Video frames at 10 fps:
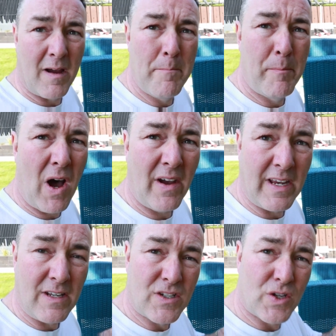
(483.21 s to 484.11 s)
and
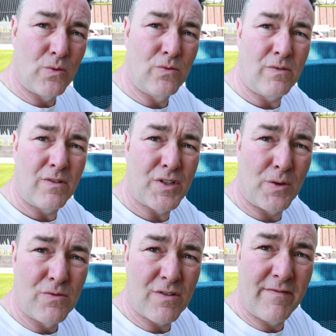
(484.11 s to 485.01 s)
buying
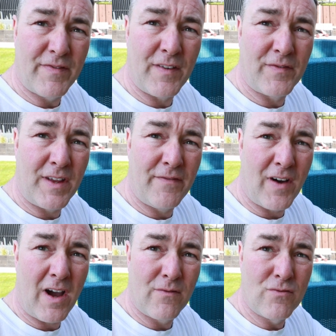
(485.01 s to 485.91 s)
250,
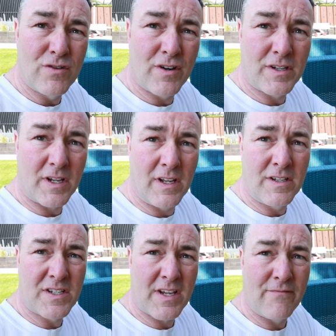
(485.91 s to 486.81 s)
500
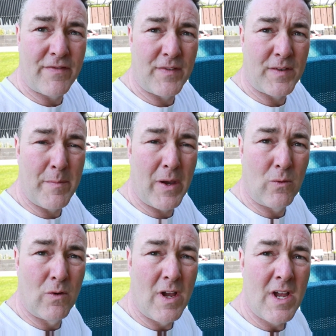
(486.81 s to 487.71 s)
and
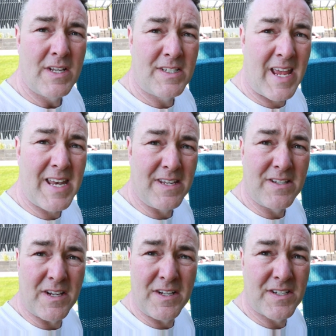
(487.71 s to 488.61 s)
750ml
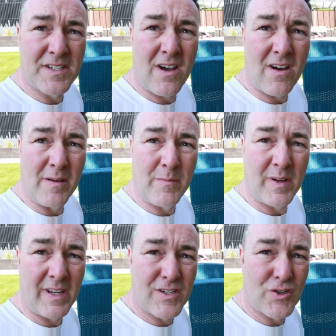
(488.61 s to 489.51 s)
tins at a time
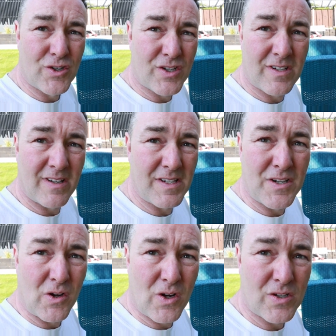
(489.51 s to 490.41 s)
is just, it's
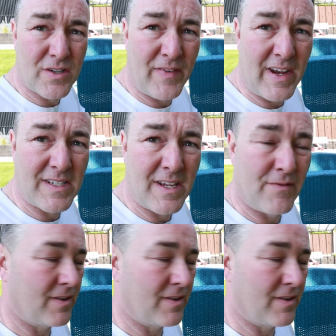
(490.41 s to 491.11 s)
not cost effective.